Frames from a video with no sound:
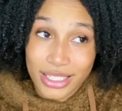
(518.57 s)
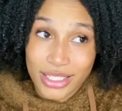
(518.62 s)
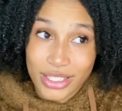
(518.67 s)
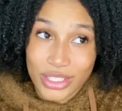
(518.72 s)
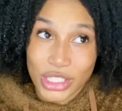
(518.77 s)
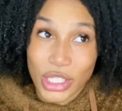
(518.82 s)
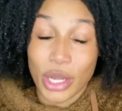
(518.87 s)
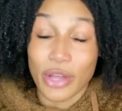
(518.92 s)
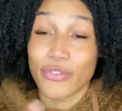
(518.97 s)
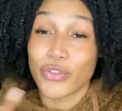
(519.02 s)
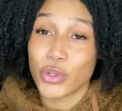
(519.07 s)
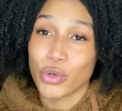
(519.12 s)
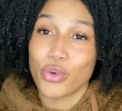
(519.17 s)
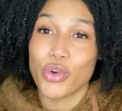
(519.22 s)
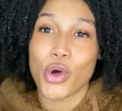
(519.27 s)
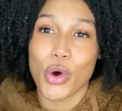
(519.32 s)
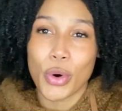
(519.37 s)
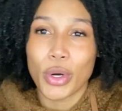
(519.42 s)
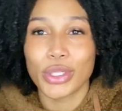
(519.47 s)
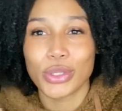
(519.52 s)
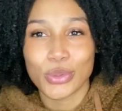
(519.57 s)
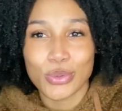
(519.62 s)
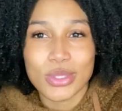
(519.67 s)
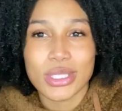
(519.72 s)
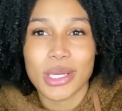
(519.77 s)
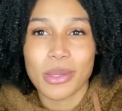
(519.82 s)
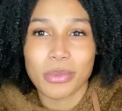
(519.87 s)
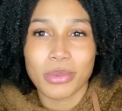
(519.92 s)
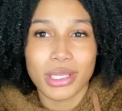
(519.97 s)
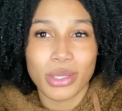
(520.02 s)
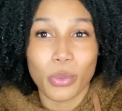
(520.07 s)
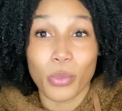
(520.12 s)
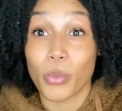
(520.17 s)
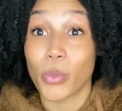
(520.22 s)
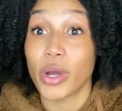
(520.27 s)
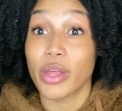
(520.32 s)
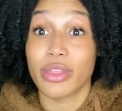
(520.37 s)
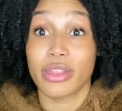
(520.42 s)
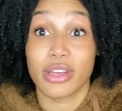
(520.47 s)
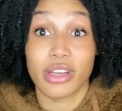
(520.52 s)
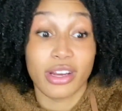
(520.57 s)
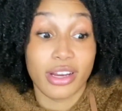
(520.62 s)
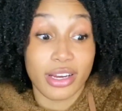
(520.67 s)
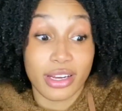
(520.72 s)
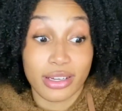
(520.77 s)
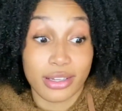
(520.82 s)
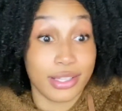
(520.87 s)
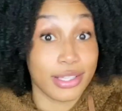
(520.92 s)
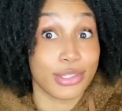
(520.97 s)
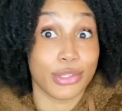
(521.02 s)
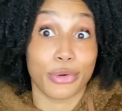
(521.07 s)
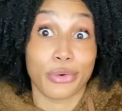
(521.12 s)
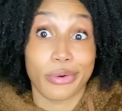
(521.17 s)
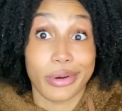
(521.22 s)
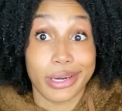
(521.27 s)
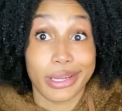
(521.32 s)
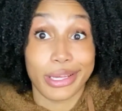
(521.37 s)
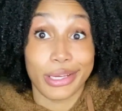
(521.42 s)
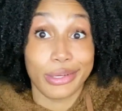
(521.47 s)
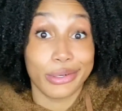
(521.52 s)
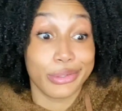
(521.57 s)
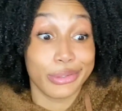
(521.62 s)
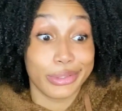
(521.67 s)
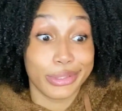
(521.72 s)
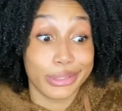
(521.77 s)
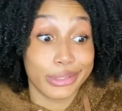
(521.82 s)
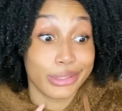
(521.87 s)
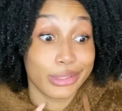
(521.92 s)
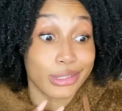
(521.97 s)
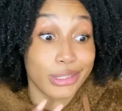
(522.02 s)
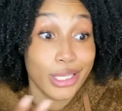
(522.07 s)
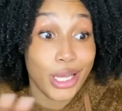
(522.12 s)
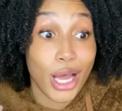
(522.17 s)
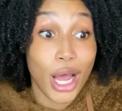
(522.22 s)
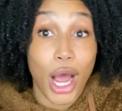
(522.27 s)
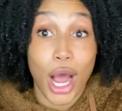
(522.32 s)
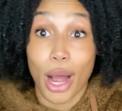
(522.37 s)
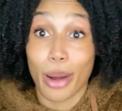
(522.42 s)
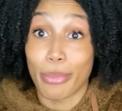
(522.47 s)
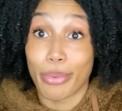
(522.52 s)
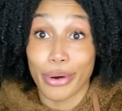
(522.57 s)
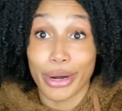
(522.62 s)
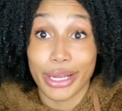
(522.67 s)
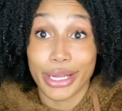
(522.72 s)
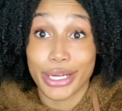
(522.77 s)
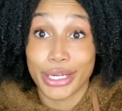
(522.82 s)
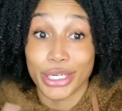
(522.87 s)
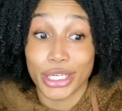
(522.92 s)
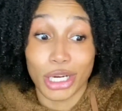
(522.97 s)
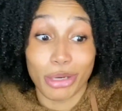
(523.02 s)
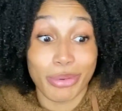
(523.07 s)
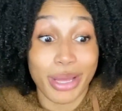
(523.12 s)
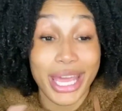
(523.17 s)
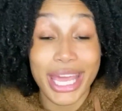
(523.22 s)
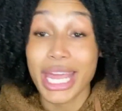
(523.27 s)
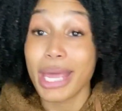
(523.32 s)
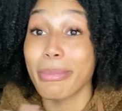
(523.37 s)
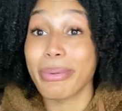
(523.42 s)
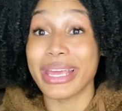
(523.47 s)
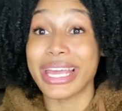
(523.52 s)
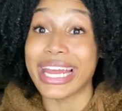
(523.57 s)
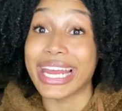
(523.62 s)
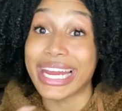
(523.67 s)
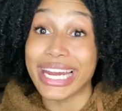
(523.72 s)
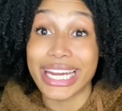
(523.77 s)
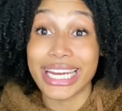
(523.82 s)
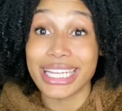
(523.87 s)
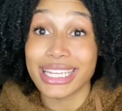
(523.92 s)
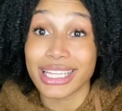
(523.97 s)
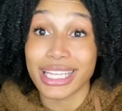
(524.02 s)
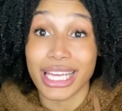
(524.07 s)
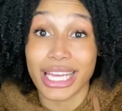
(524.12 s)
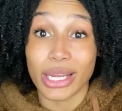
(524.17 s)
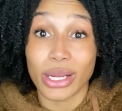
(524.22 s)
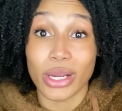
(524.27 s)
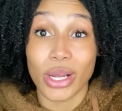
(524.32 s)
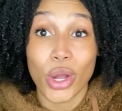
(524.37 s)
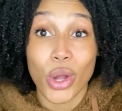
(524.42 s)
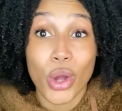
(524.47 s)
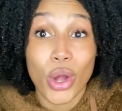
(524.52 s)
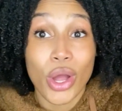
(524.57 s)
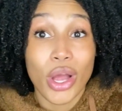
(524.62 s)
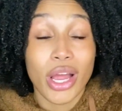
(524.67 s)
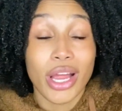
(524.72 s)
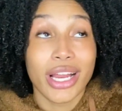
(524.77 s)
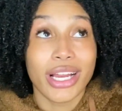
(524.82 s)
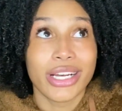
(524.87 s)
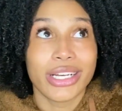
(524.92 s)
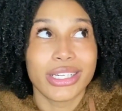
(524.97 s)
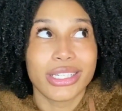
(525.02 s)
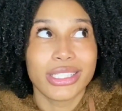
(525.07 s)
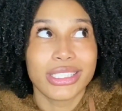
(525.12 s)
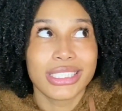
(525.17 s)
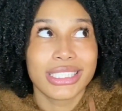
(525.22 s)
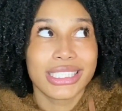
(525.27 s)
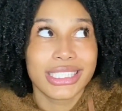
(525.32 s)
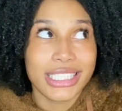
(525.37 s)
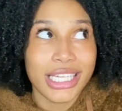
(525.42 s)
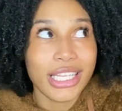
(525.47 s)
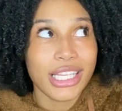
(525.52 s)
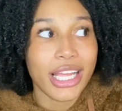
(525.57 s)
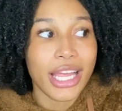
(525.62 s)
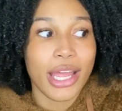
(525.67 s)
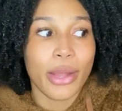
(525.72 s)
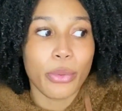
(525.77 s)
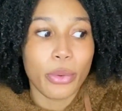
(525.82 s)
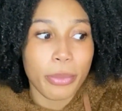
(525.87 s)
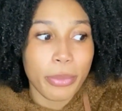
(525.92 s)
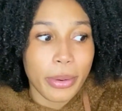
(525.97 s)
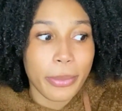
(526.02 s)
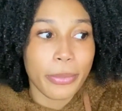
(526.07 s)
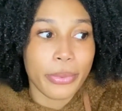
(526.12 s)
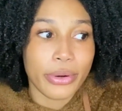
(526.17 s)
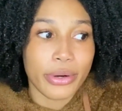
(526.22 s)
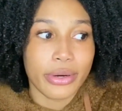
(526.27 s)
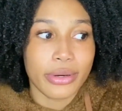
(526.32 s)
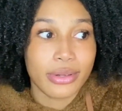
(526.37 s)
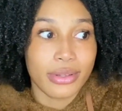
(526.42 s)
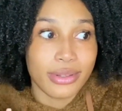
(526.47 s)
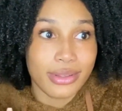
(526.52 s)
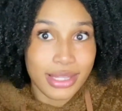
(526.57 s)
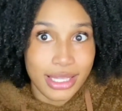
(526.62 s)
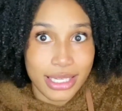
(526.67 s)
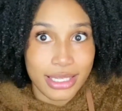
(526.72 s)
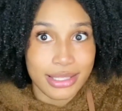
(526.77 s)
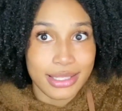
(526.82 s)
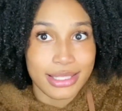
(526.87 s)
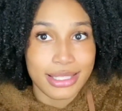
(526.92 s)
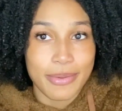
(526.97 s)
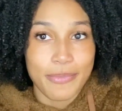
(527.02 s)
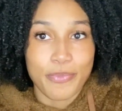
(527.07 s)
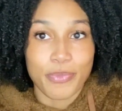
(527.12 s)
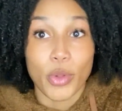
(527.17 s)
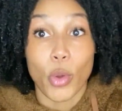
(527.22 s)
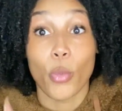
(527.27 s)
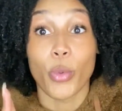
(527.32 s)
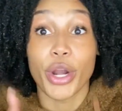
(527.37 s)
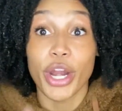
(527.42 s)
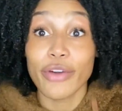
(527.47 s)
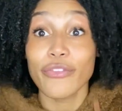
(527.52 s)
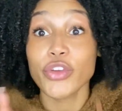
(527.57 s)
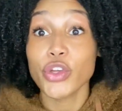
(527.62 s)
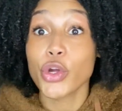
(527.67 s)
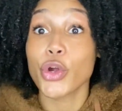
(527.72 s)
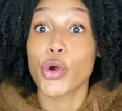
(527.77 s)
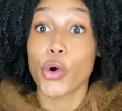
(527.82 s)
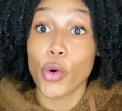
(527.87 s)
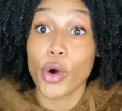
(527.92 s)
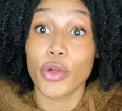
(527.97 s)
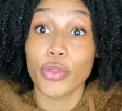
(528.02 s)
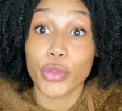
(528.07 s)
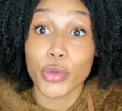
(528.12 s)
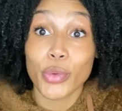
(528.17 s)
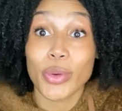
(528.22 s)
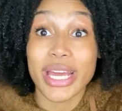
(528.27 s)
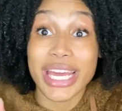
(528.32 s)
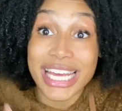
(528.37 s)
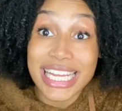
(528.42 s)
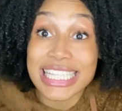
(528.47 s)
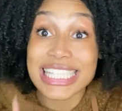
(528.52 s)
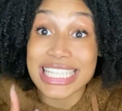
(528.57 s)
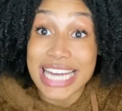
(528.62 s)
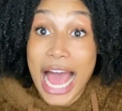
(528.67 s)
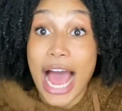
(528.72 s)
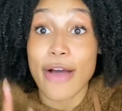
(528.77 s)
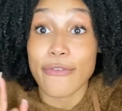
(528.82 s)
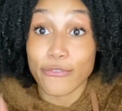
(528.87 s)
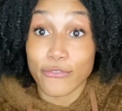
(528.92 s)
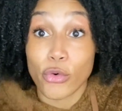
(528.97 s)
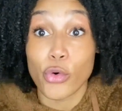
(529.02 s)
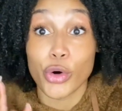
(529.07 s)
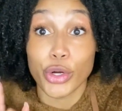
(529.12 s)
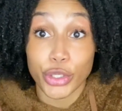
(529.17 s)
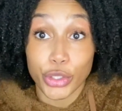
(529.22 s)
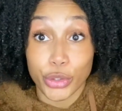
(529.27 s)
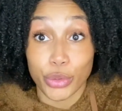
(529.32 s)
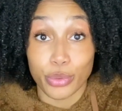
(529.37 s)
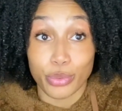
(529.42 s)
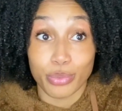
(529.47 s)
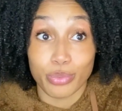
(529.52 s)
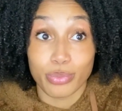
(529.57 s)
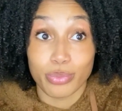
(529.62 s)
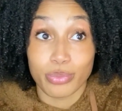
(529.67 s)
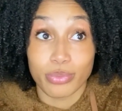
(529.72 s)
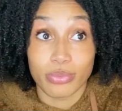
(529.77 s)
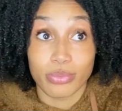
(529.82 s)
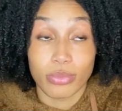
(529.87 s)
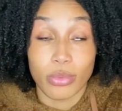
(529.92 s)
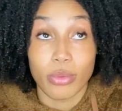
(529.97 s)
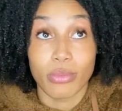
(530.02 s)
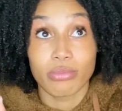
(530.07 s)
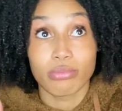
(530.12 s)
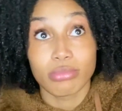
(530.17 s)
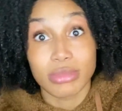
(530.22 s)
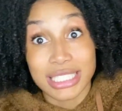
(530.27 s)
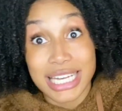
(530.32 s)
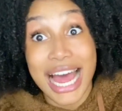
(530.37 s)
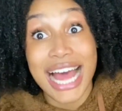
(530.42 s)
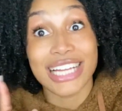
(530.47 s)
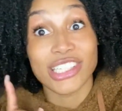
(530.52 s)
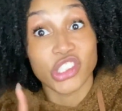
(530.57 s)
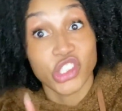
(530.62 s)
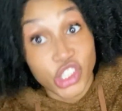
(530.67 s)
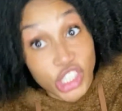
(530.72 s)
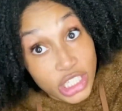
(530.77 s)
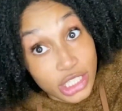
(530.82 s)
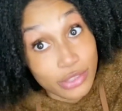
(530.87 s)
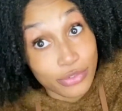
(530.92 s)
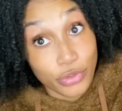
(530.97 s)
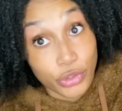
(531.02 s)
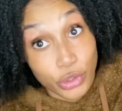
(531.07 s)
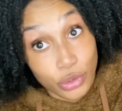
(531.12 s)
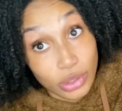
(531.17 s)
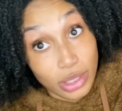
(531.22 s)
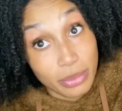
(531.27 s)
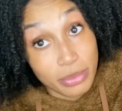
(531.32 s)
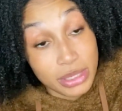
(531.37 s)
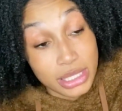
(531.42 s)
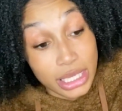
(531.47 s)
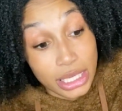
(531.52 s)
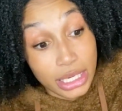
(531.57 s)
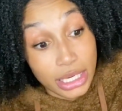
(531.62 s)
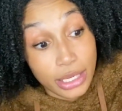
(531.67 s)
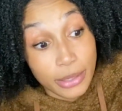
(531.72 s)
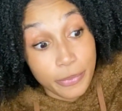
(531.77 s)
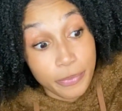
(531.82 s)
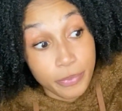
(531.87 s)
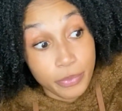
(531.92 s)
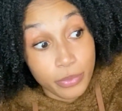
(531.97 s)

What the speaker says: So if you're going through something, whether it's a chronic illness, a breakup, it could be anything, sit and remember this. Whatever you're going through, it's not for you. It's not just for you. Let me say that.